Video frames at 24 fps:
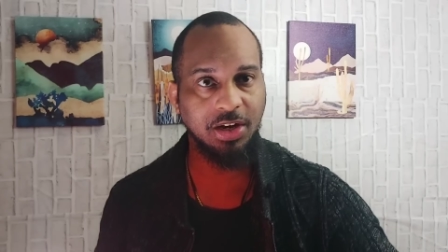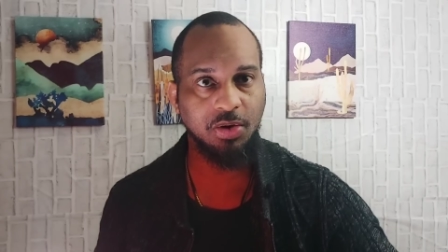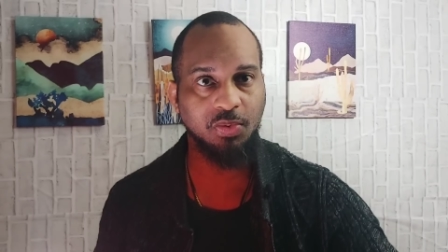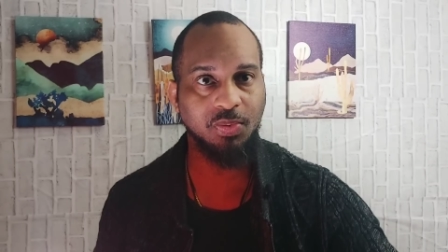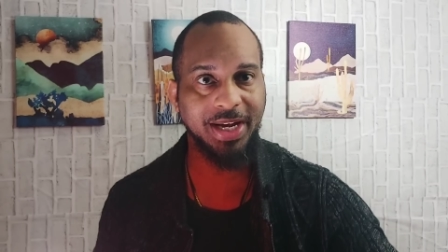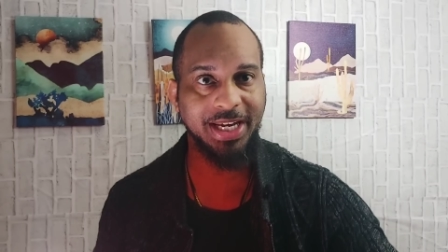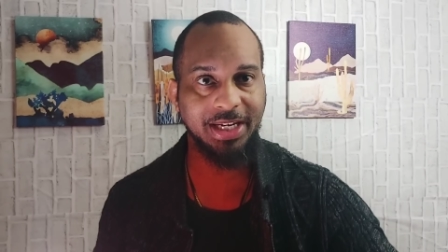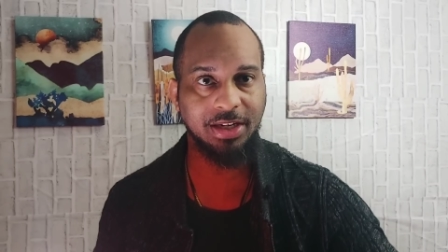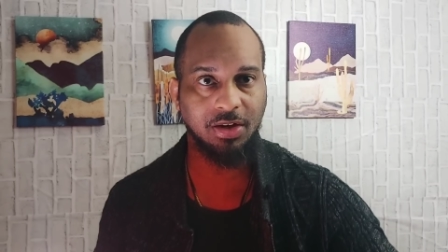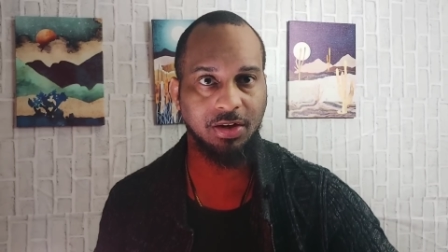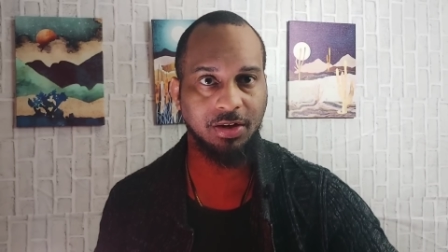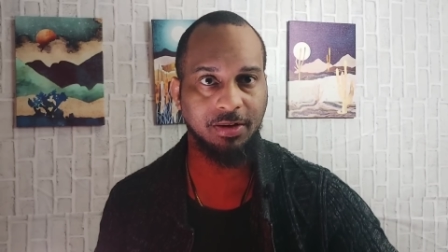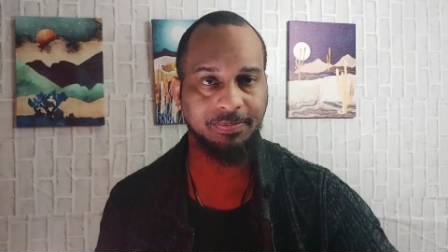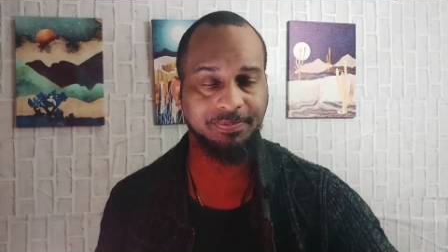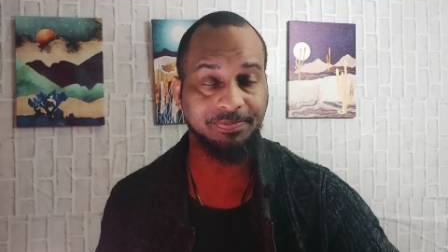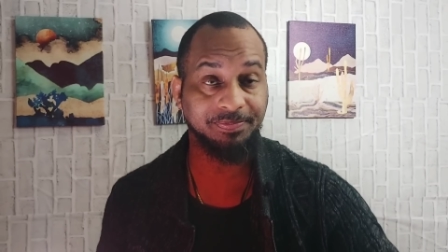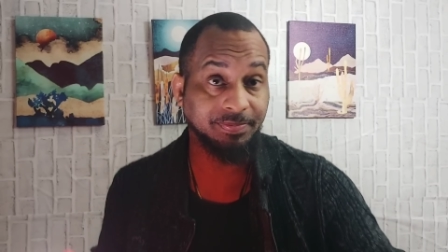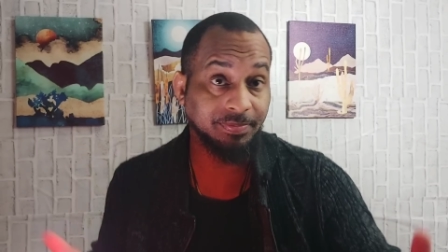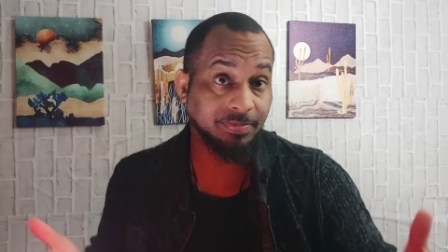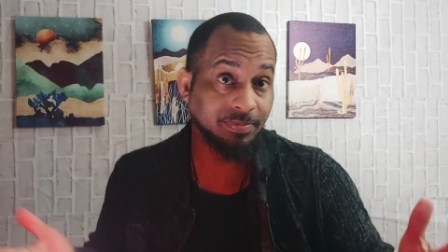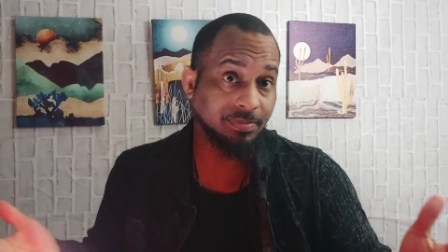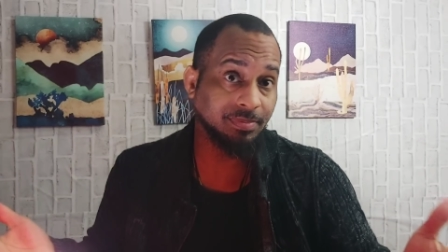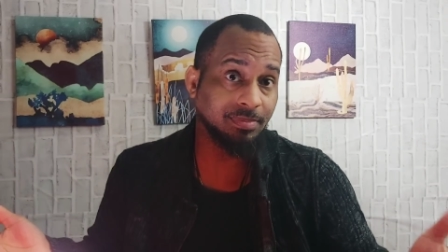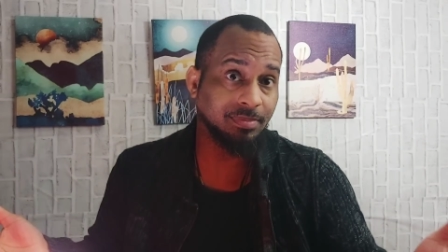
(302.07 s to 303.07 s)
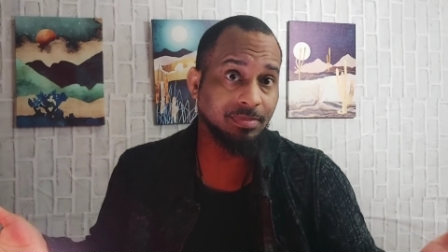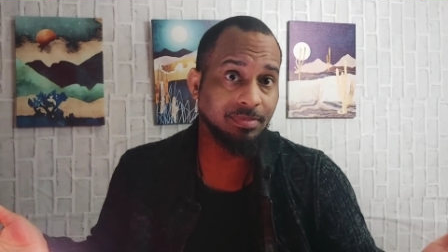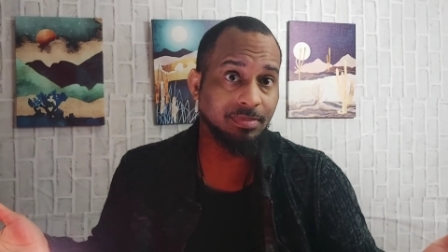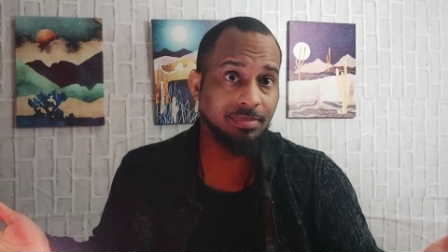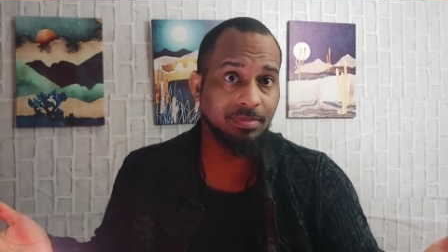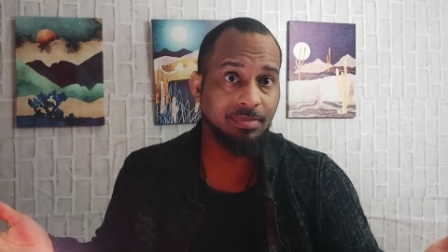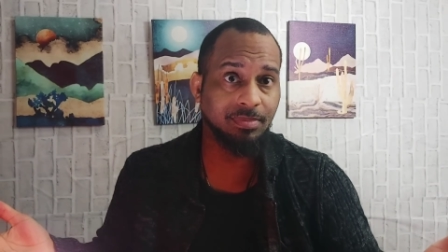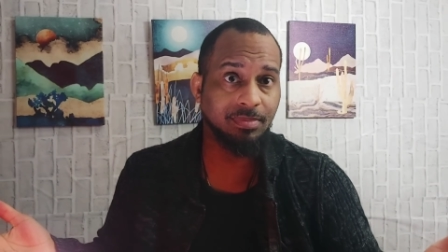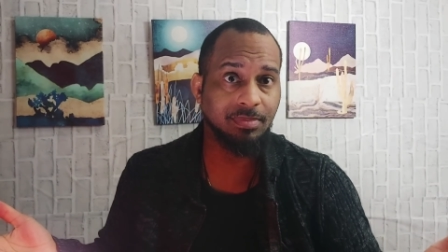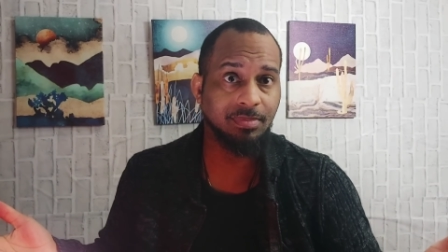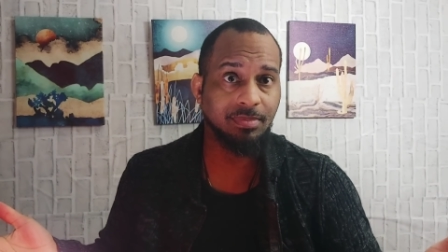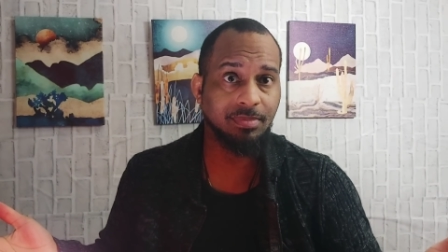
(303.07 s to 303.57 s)
they're waiting on.
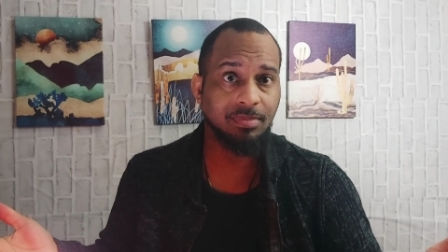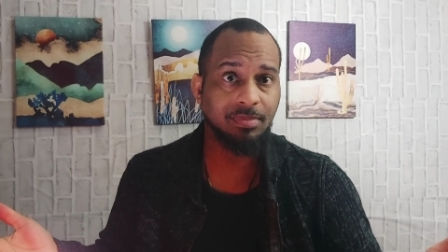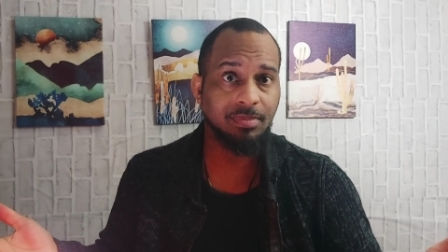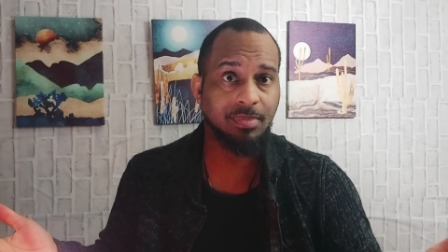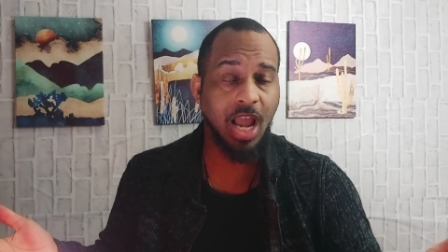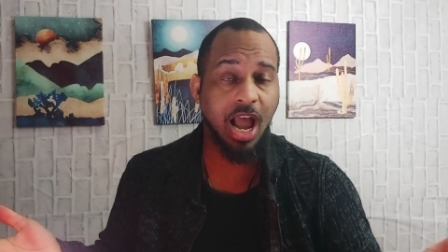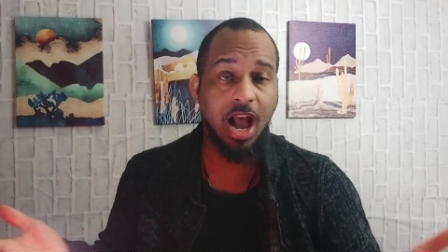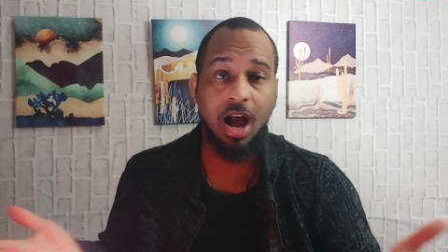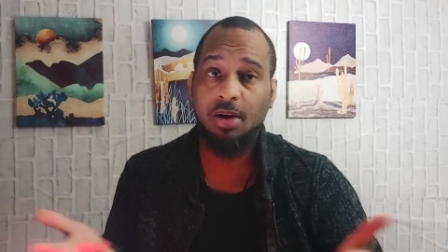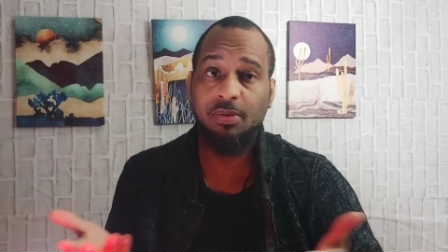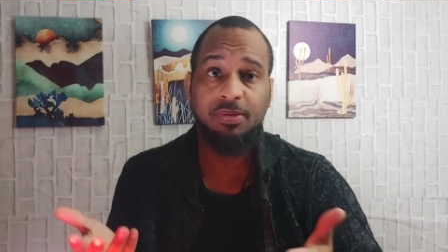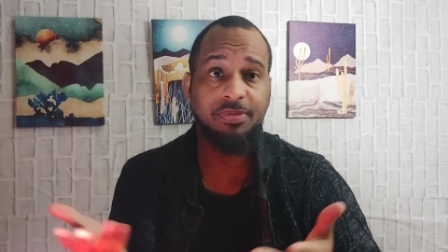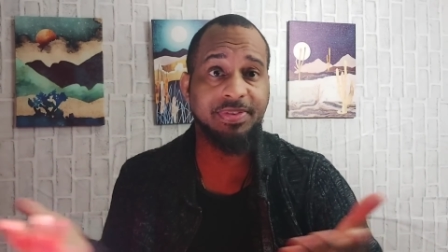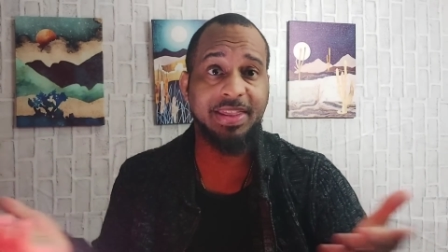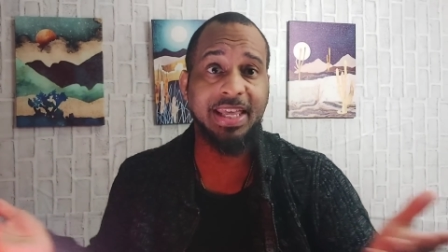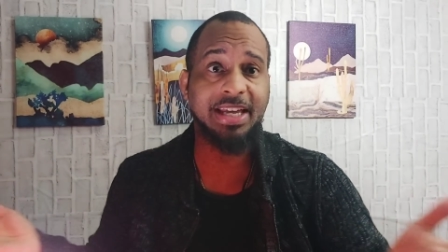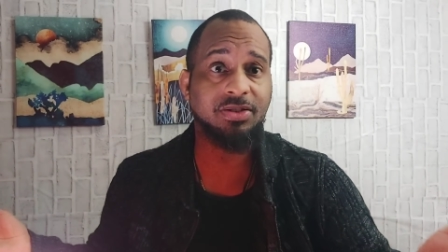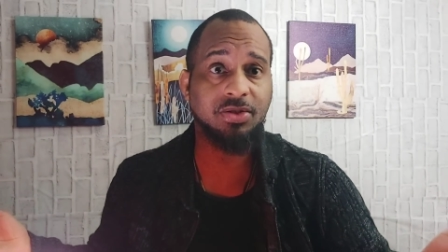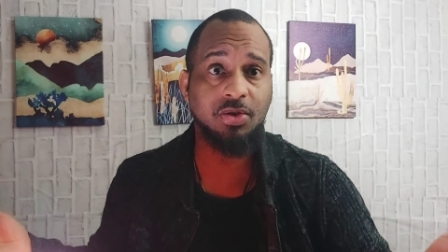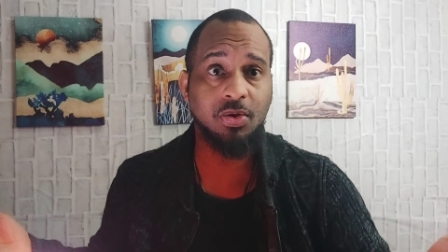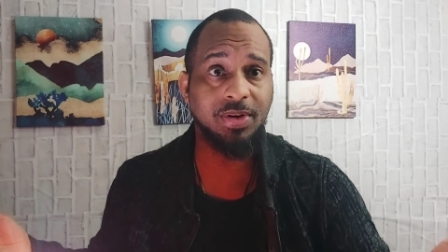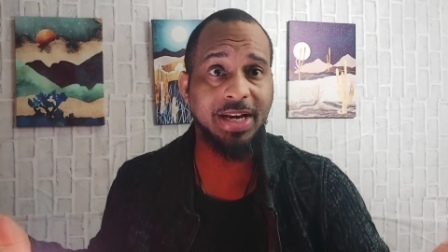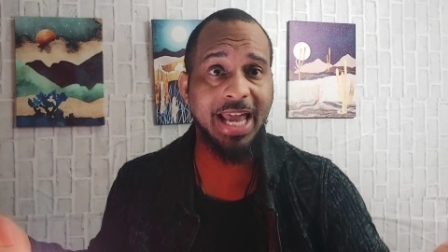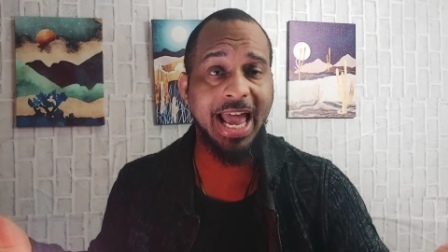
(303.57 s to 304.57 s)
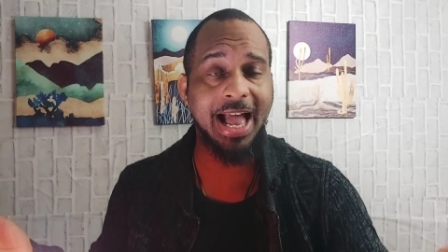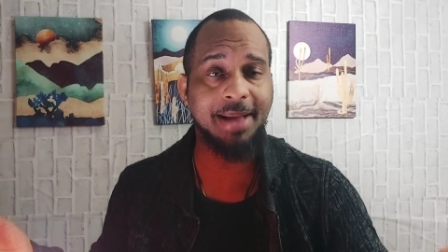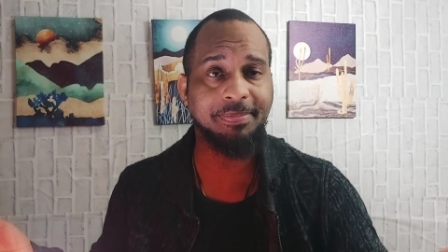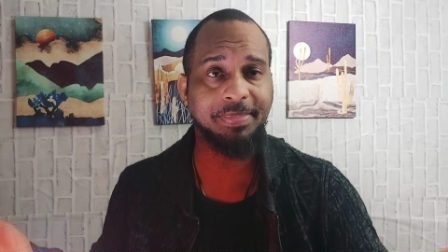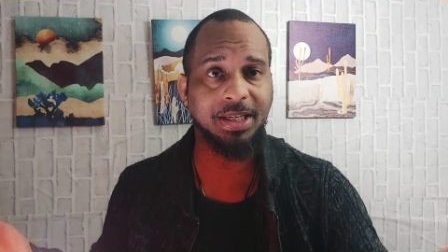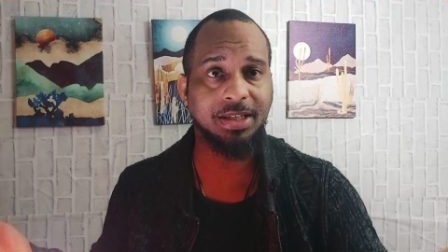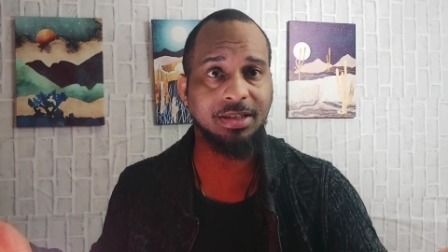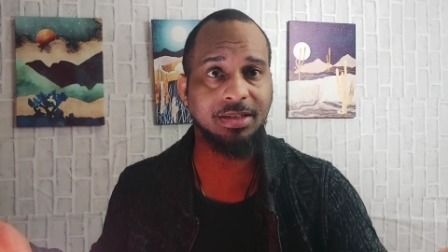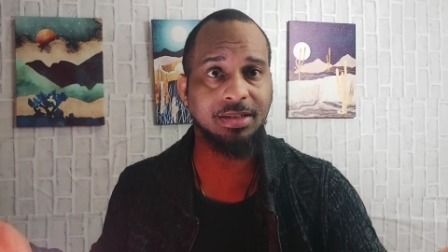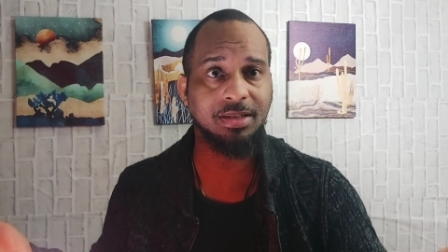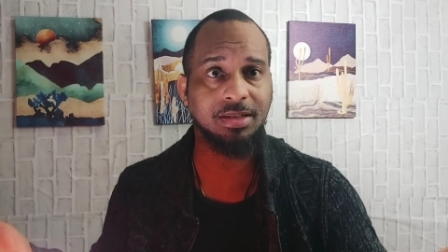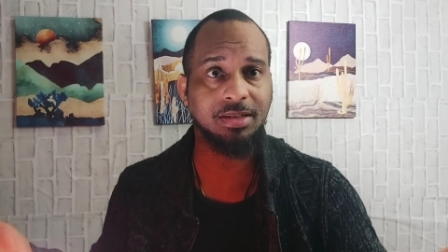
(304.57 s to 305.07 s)
However, that's going to
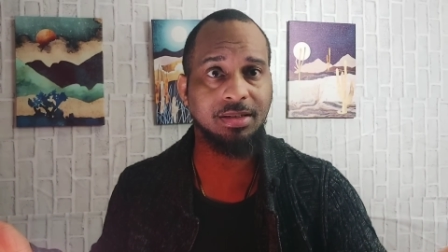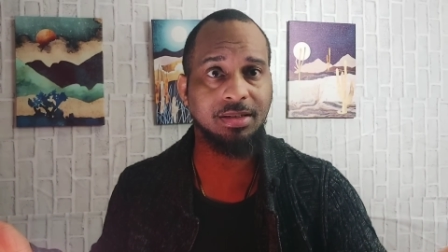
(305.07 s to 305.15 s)
happen.